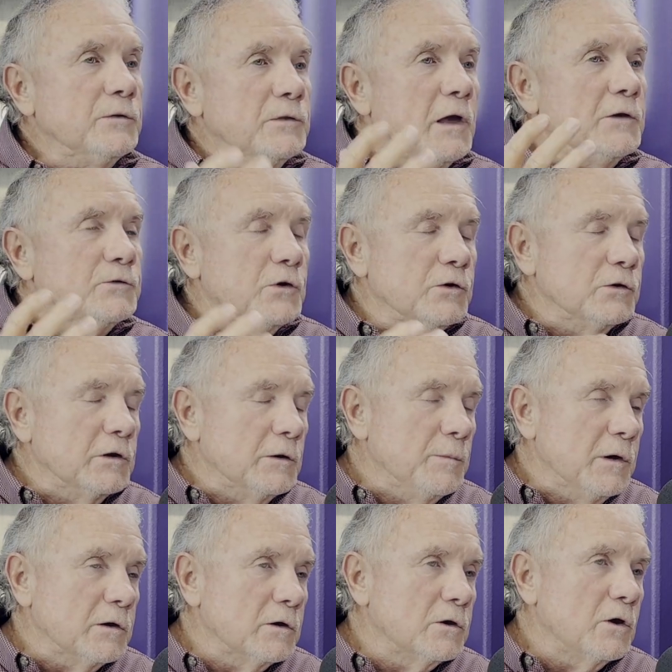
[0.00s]
That's how you're going to
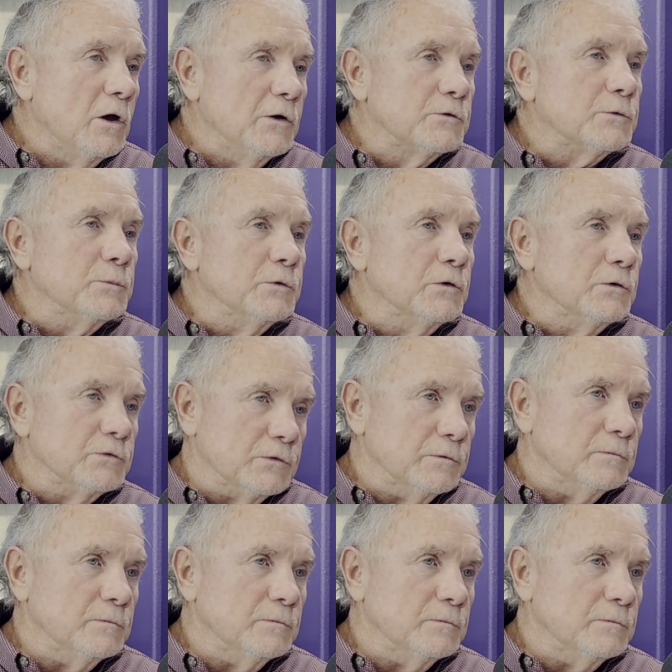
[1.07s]
make a contribution.